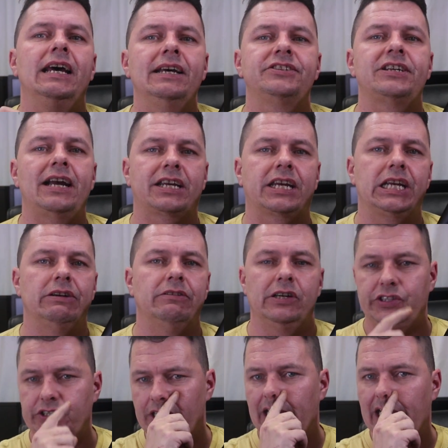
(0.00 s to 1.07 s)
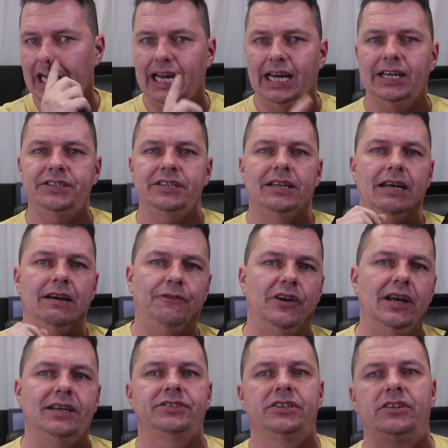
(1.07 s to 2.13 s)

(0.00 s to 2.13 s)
as accurate as an FX,